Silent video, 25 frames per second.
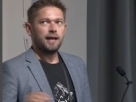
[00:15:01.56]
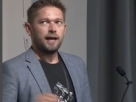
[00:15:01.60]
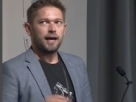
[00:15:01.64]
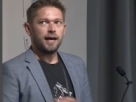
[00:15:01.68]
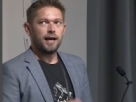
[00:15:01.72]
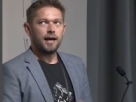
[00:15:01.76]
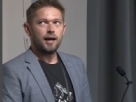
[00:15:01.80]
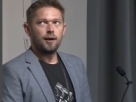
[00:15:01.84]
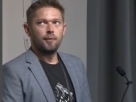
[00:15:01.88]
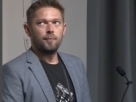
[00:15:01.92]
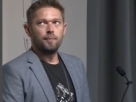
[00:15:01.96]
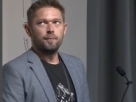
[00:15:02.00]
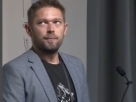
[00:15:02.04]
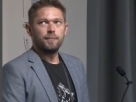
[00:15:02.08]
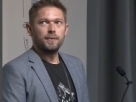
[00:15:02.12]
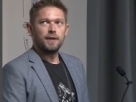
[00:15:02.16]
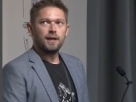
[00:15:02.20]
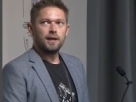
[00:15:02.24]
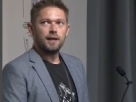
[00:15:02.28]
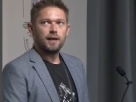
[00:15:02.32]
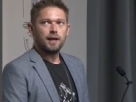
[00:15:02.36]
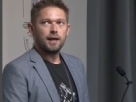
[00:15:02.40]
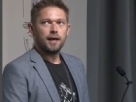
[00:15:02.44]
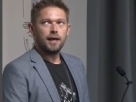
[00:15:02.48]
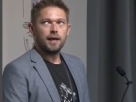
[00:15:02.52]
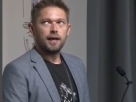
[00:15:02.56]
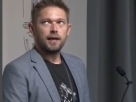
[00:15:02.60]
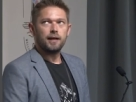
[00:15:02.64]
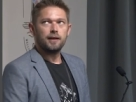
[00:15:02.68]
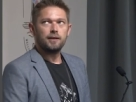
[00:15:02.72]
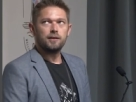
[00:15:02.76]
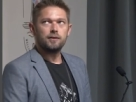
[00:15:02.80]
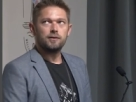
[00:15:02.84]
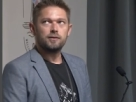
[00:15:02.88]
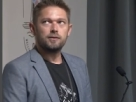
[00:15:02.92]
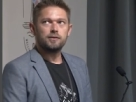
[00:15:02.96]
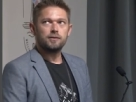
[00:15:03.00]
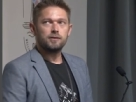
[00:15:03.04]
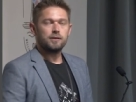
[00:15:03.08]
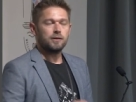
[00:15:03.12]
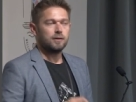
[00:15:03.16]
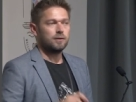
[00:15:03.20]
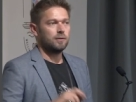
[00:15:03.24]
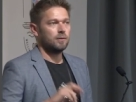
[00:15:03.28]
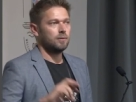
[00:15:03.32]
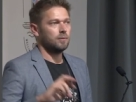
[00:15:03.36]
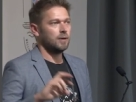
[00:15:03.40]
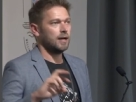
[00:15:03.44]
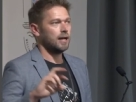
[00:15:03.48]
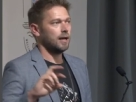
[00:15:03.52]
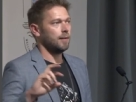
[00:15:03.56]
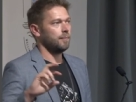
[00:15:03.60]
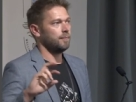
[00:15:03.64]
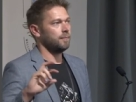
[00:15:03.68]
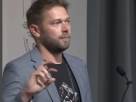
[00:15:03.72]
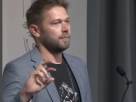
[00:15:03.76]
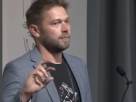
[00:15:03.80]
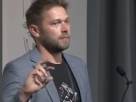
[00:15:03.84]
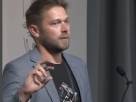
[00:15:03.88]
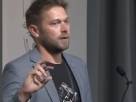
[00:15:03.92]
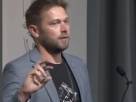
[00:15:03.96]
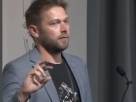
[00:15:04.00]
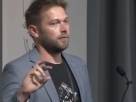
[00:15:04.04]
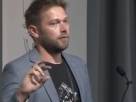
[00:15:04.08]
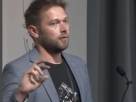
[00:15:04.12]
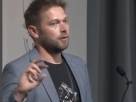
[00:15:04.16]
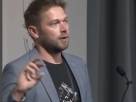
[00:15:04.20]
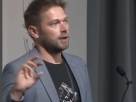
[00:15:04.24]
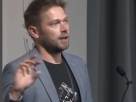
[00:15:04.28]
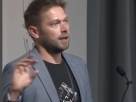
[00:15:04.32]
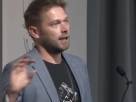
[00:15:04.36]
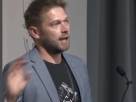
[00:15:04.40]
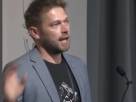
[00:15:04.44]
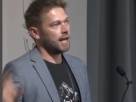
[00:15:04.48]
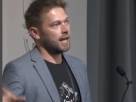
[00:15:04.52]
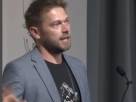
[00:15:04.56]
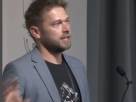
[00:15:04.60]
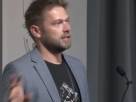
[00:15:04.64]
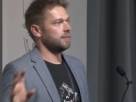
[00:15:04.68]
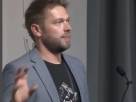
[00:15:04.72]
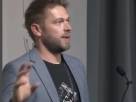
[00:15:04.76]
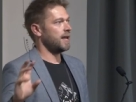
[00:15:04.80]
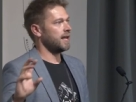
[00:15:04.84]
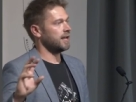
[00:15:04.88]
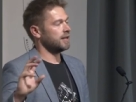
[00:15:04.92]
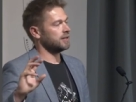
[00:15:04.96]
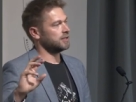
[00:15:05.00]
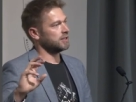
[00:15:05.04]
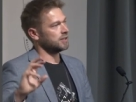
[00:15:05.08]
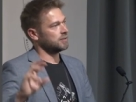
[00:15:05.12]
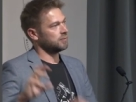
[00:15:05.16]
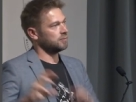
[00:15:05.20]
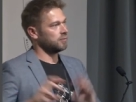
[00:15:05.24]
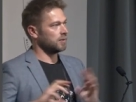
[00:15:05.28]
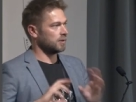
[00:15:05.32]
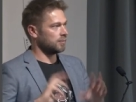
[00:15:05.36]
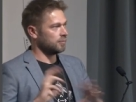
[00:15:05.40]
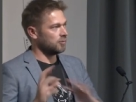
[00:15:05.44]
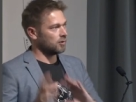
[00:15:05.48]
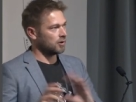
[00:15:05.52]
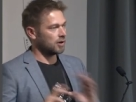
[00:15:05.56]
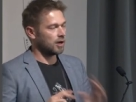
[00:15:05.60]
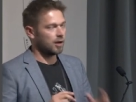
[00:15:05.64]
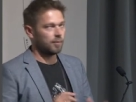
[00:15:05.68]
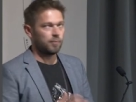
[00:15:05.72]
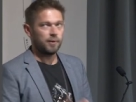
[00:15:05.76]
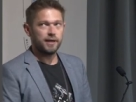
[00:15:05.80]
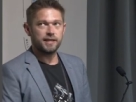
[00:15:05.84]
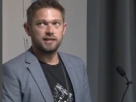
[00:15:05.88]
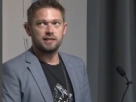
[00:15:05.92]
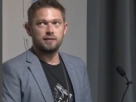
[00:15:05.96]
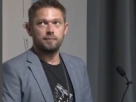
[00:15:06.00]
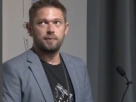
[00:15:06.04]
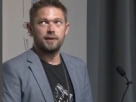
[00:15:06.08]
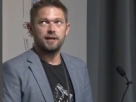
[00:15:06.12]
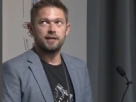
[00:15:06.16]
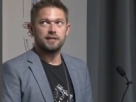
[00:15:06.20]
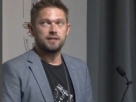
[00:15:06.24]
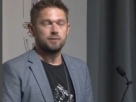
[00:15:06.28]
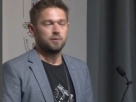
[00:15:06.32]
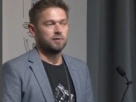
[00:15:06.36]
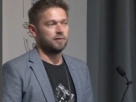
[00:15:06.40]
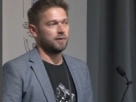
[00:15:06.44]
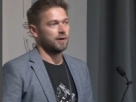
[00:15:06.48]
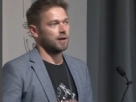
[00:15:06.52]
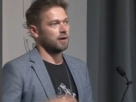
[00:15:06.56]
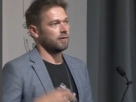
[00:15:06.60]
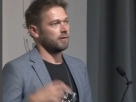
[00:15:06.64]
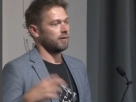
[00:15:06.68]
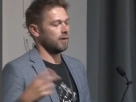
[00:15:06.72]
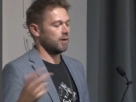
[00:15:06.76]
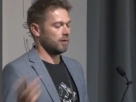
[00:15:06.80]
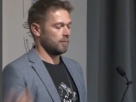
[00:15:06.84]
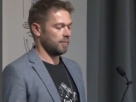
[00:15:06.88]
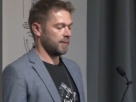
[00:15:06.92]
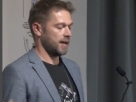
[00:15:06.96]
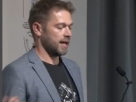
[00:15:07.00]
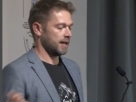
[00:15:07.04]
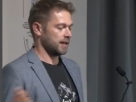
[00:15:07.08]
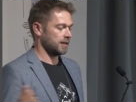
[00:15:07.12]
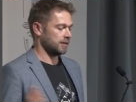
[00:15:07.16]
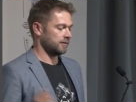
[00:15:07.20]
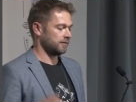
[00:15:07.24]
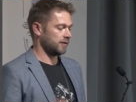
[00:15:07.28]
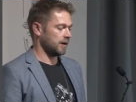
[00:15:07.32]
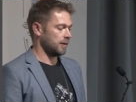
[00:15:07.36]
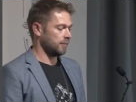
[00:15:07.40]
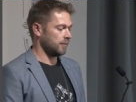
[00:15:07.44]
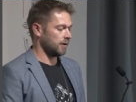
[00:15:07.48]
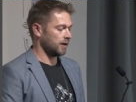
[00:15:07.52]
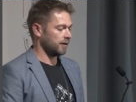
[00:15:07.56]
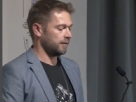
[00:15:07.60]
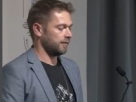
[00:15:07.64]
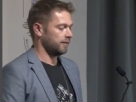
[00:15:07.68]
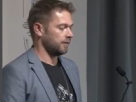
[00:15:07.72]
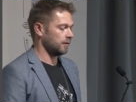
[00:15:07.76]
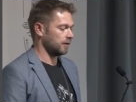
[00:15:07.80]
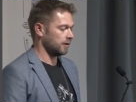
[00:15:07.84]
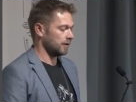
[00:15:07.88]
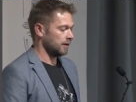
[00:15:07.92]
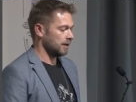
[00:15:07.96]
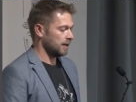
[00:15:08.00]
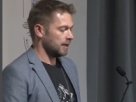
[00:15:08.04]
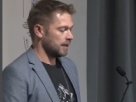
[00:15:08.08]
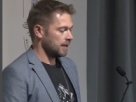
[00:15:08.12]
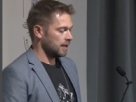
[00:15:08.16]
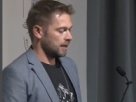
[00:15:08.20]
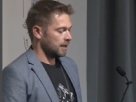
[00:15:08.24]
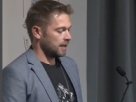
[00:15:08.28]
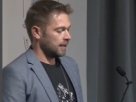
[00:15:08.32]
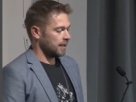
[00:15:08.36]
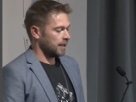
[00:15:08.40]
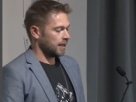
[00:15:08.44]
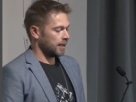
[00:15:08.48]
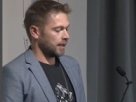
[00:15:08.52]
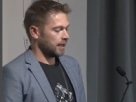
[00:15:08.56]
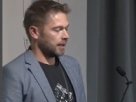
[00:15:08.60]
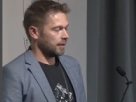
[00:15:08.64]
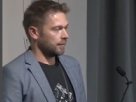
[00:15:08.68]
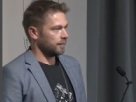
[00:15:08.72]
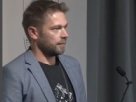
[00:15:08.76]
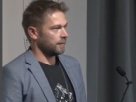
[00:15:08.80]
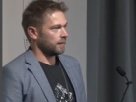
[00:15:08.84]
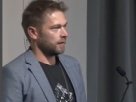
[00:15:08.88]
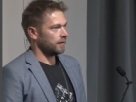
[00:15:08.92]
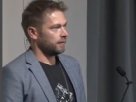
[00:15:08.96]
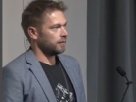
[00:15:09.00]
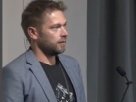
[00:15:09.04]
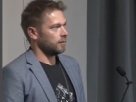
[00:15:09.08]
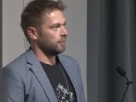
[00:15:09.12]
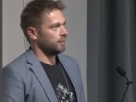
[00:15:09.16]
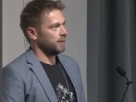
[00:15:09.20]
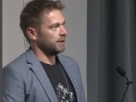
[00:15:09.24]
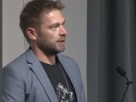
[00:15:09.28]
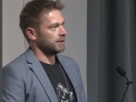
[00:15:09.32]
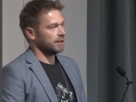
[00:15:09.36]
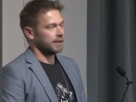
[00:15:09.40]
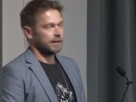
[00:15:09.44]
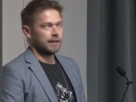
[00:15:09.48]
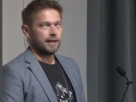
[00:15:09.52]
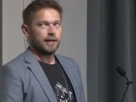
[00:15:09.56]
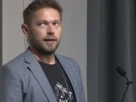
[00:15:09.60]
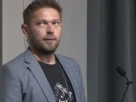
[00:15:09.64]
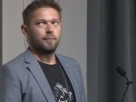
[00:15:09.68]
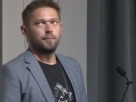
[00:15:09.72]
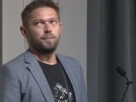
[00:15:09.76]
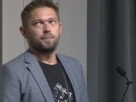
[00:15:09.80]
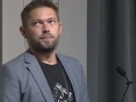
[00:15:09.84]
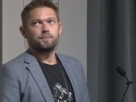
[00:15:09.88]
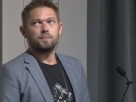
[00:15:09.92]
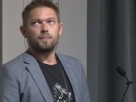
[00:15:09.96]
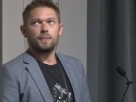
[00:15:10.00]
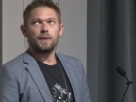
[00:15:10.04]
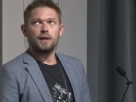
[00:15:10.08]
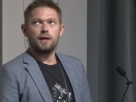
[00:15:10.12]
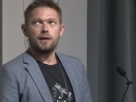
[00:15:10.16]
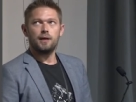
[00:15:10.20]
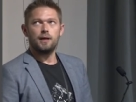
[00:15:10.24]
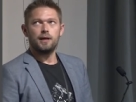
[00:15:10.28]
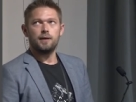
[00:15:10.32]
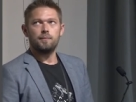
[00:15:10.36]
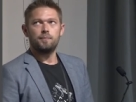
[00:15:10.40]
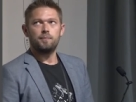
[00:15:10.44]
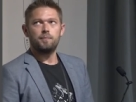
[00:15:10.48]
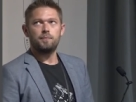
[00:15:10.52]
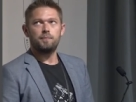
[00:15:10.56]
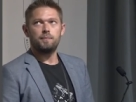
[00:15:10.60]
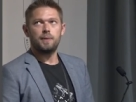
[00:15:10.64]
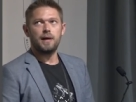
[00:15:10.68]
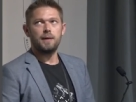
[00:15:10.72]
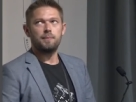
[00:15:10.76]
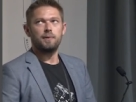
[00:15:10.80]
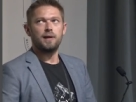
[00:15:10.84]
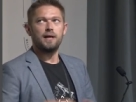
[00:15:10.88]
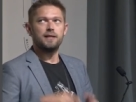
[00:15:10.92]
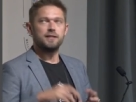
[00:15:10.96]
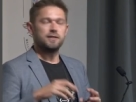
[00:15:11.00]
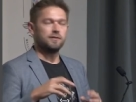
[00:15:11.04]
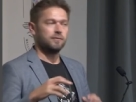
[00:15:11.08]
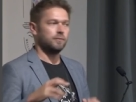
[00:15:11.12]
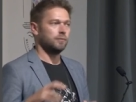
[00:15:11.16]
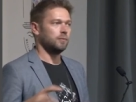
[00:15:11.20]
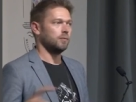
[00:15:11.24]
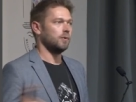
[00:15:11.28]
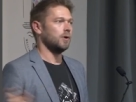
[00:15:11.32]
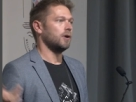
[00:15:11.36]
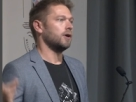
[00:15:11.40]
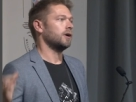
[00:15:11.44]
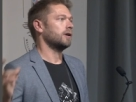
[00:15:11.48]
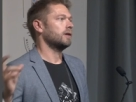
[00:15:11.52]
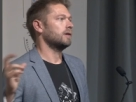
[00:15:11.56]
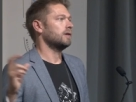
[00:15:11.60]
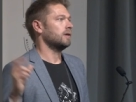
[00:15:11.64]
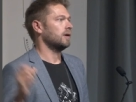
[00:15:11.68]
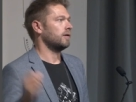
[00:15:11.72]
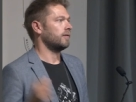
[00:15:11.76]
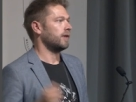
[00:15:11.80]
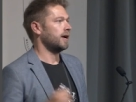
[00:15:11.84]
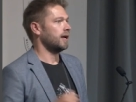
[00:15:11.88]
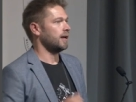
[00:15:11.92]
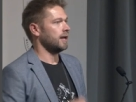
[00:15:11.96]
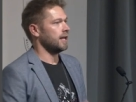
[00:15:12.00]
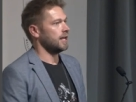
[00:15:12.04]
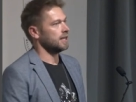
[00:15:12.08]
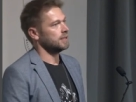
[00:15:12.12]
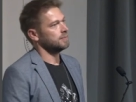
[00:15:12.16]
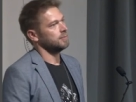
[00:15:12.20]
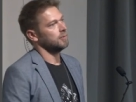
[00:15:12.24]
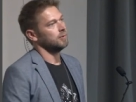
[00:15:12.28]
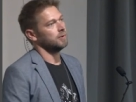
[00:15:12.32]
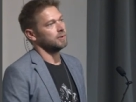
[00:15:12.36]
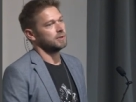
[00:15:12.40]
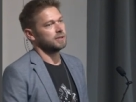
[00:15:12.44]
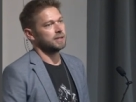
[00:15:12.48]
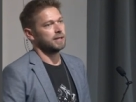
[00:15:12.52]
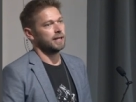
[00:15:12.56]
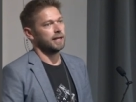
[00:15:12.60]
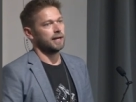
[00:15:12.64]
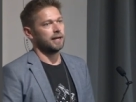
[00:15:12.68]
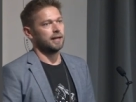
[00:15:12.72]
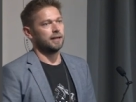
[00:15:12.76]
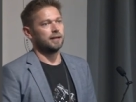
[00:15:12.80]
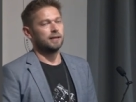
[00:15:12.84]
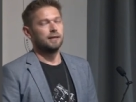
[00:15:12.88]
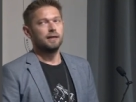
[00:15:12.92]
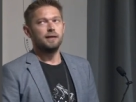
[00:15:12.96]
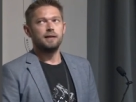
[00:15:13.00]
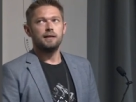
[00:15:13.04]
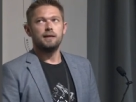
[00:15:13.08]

Um, and um, for larger packages with more complex dependency, we've got our own package framework for, for building uh, pipelines of work around exports that are